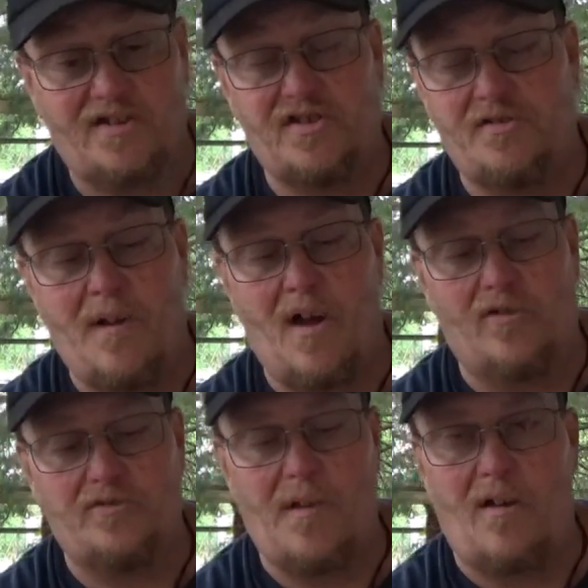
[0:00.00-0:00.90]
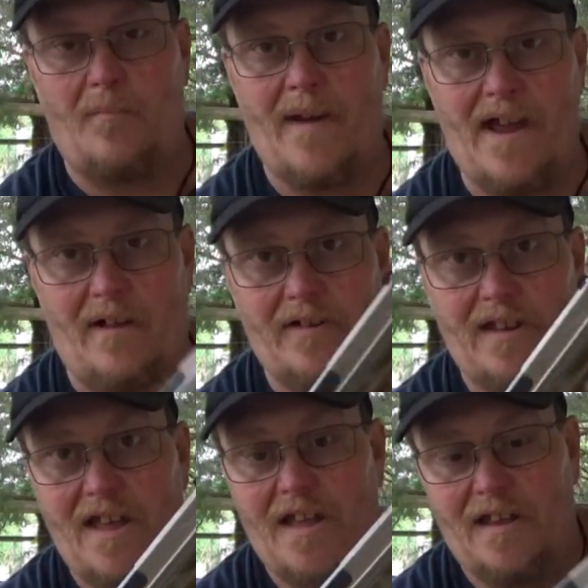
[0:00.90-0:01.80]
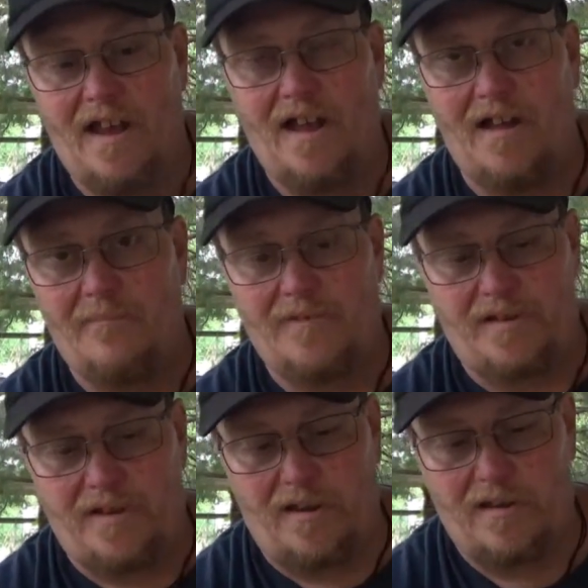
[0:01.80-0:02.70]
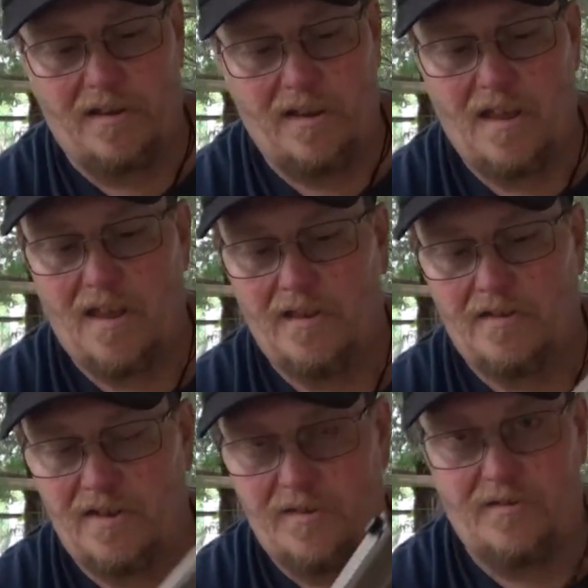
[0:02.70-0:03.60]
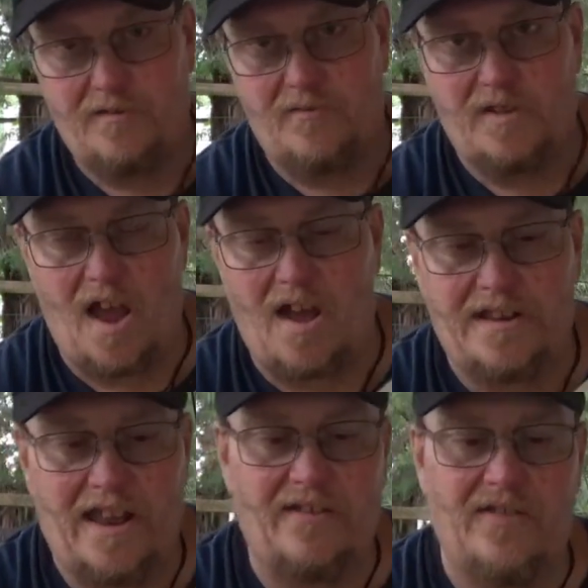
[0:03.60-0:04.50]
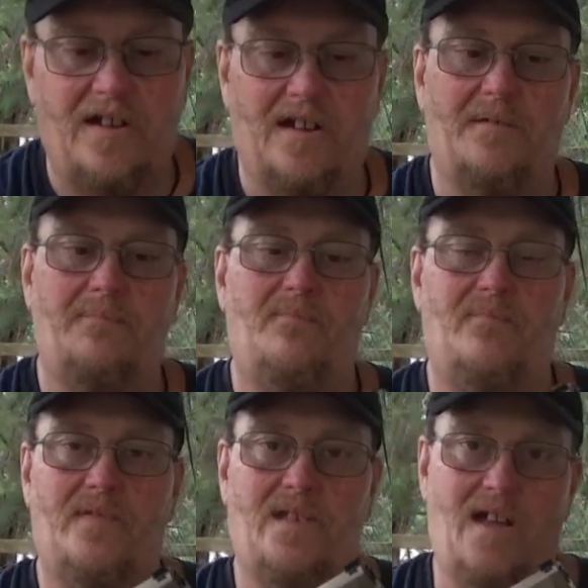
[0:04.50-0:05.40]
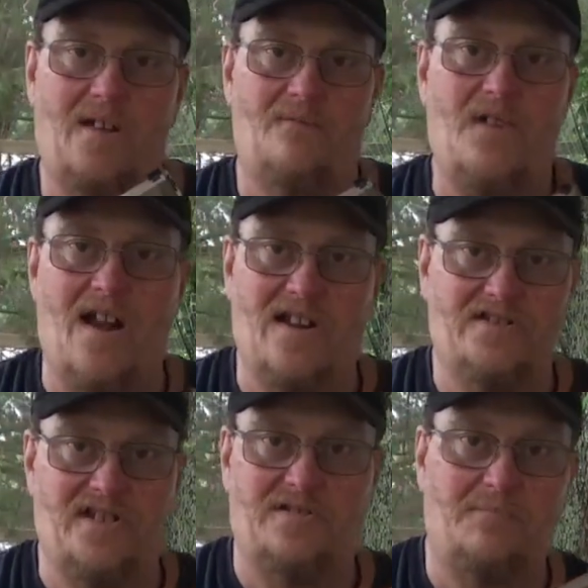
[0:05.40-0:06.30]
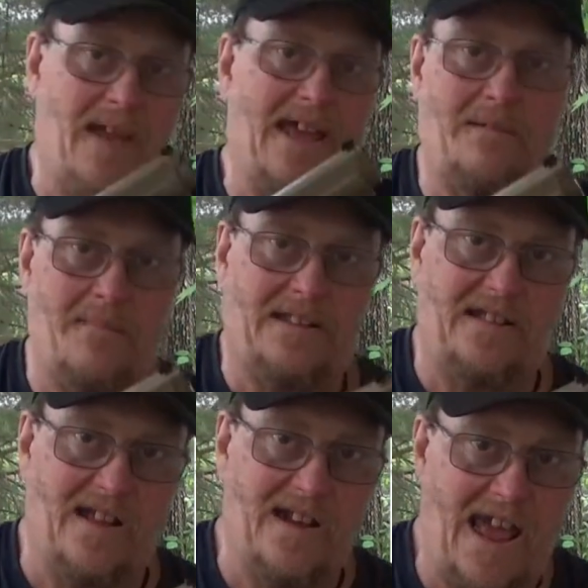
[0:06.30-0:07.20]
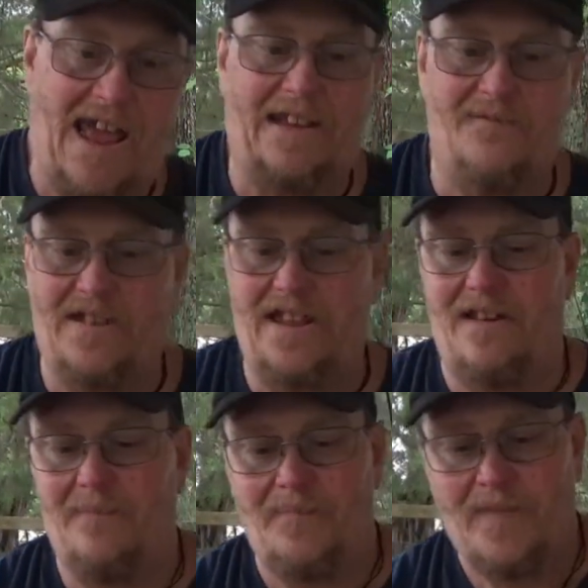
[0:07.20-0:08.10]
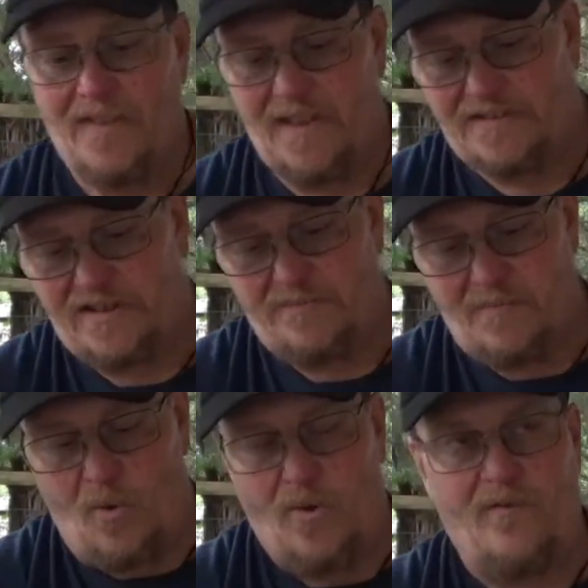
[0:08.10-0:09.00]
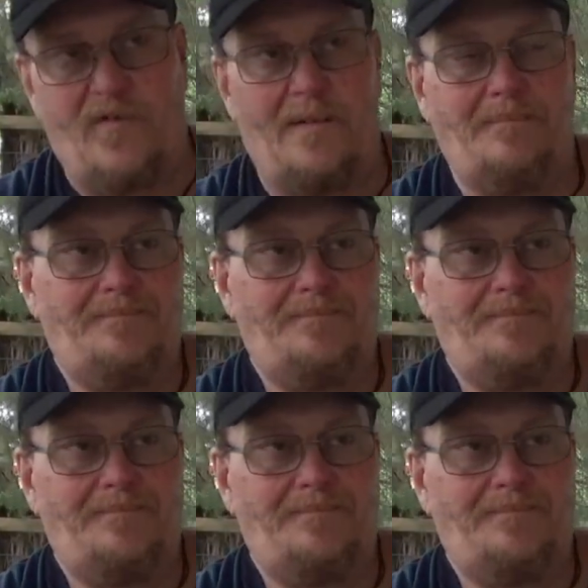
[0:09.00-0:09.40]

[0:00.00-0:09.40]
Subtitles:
small amount to cock the firing system back and make the gun active again. This is more of a